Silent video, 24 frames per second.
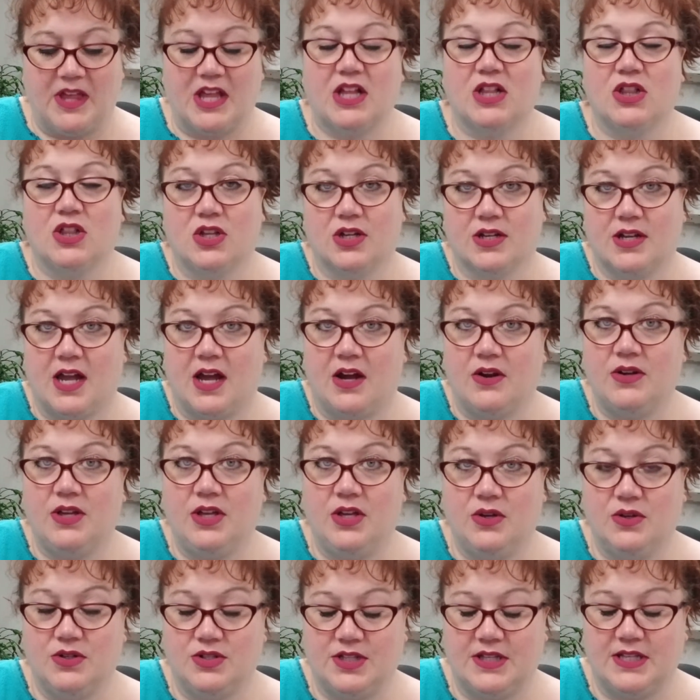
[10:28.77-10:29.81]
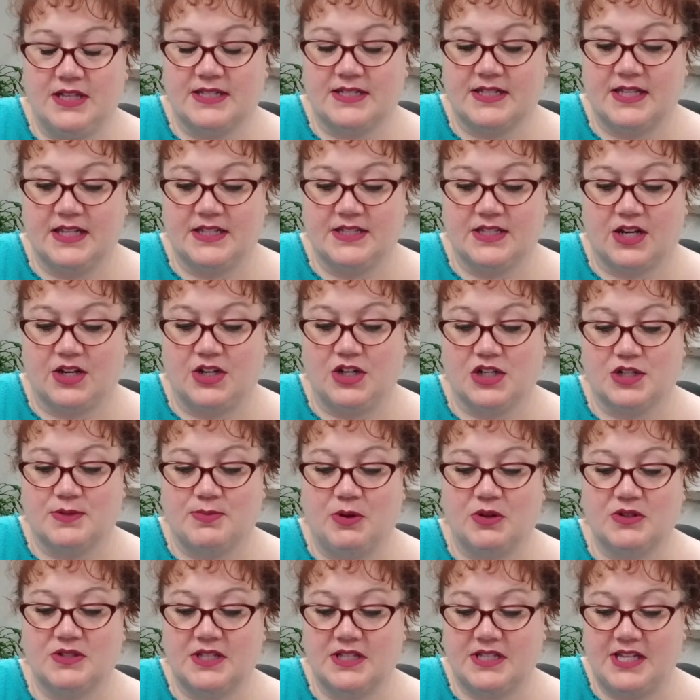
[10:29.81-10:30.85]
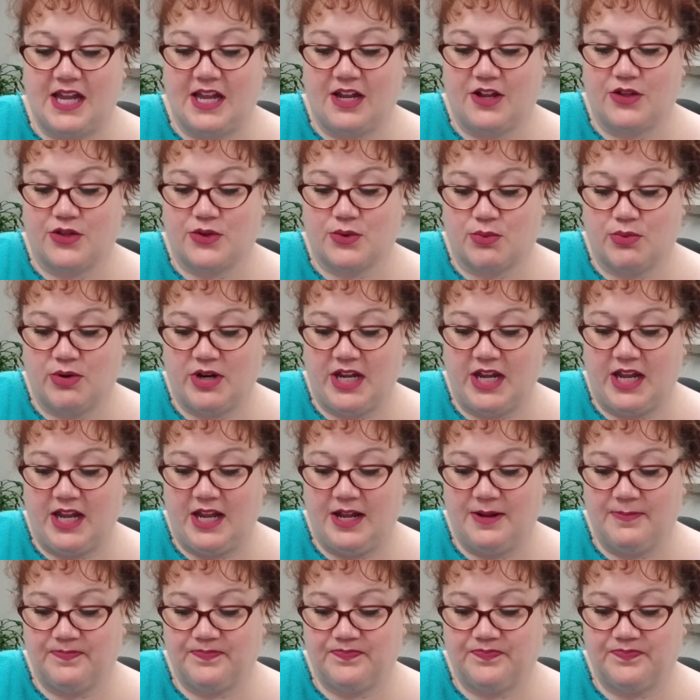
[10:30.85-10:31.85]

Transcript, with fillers: Look how huge these things are. You're supposed to take 3.